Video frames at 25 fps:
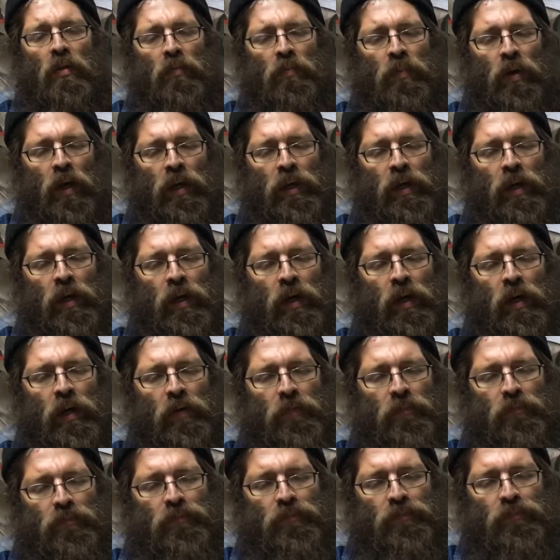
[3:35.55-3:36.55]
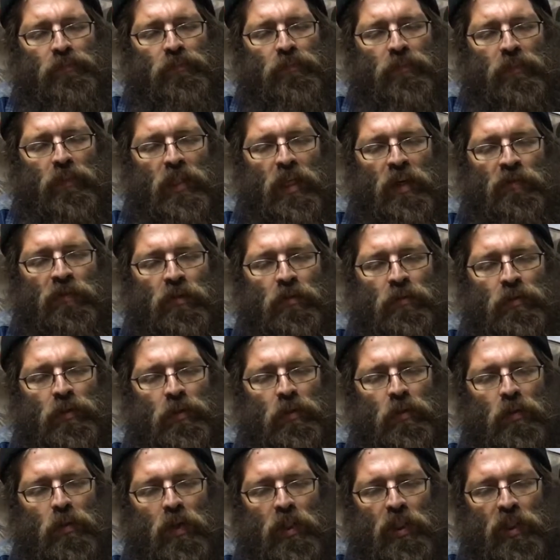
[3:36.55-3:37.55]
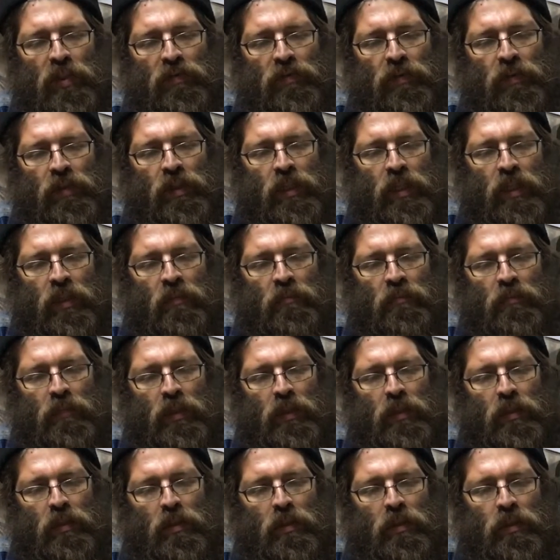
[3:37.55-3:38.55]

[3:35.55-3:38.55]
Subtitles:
But if you do look for them,